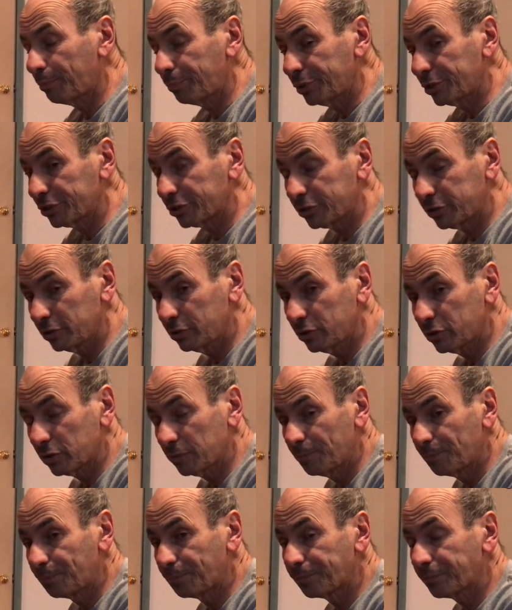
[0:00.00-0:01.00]
pistons,
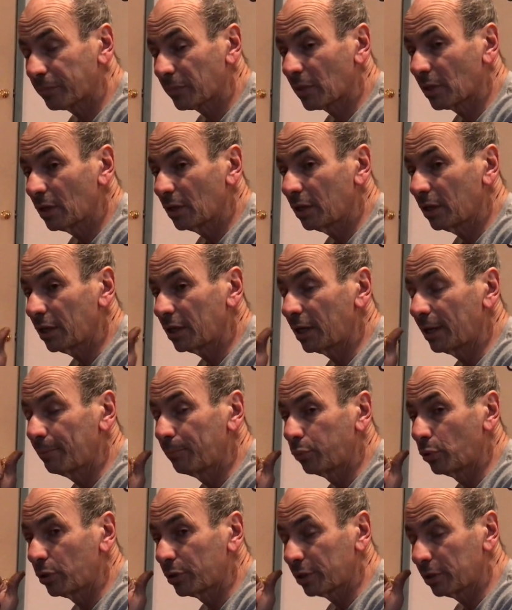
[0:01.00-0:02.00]
and I
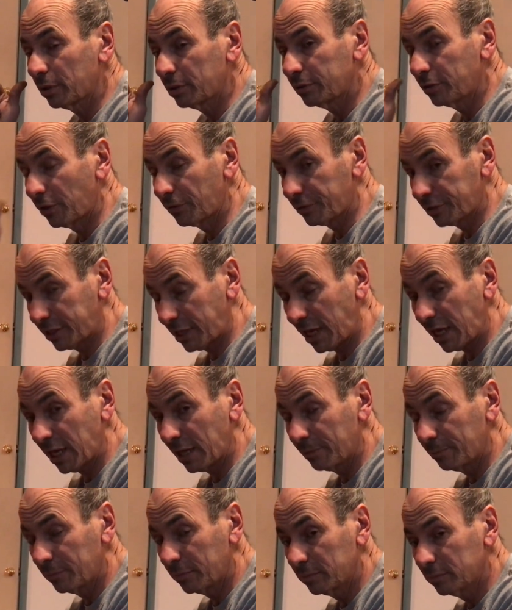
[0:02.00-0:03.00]
bought another
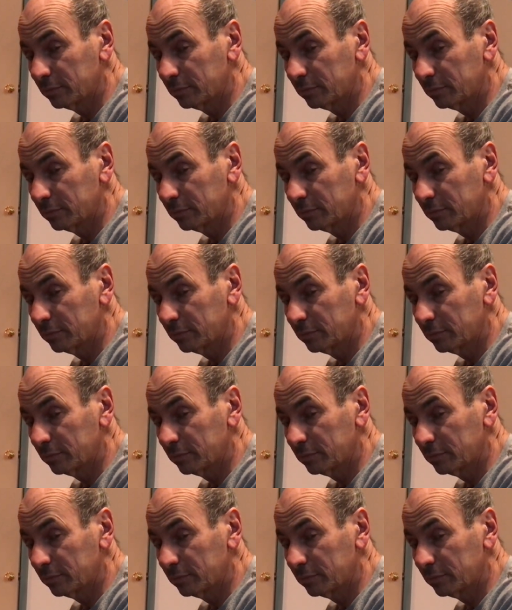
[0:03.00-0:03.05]
cam,